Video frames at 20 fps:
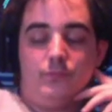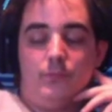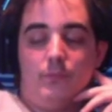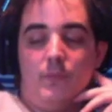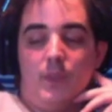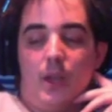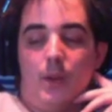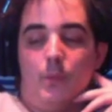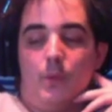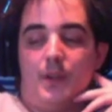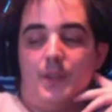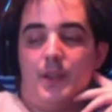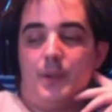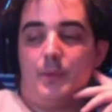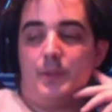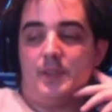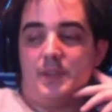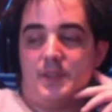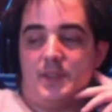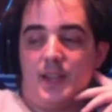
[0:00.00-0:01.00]
And while they
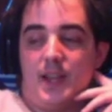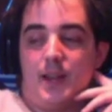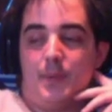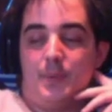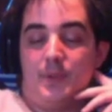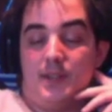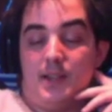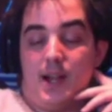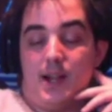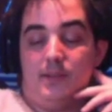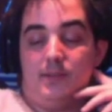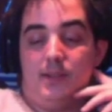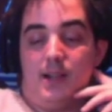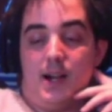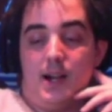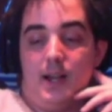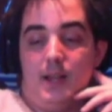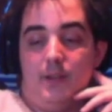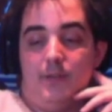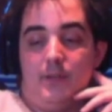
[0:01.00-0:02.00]
were in setup and not
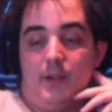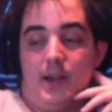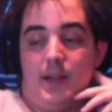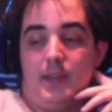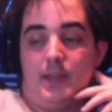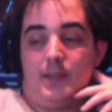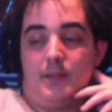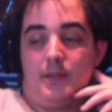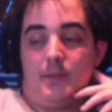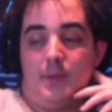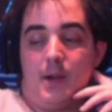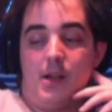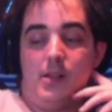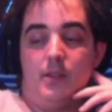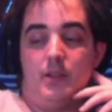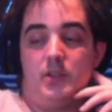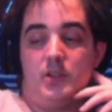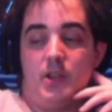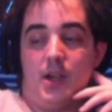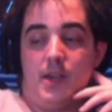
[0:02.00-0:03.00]
live, I
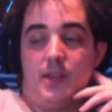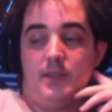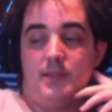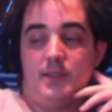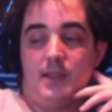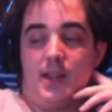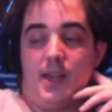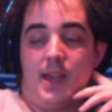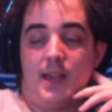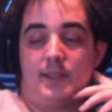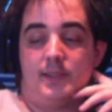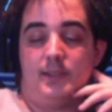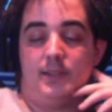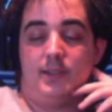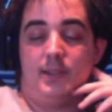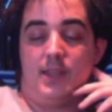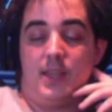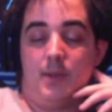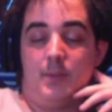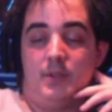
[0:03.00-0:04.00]
apologized that I
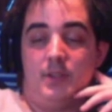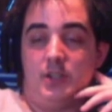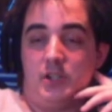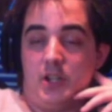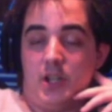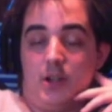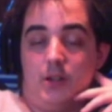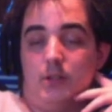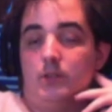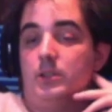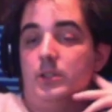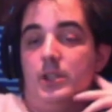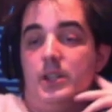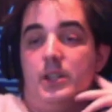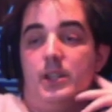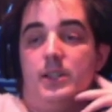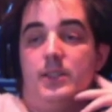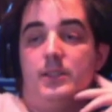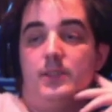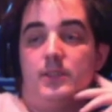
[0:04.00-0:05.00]
accidentally came in the channel.
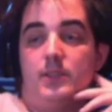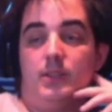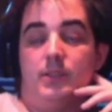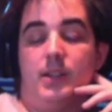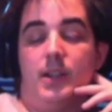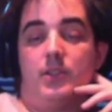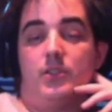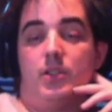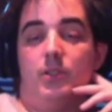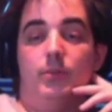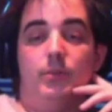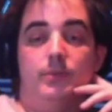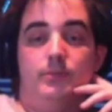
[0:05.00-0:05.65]
Still got in trouble.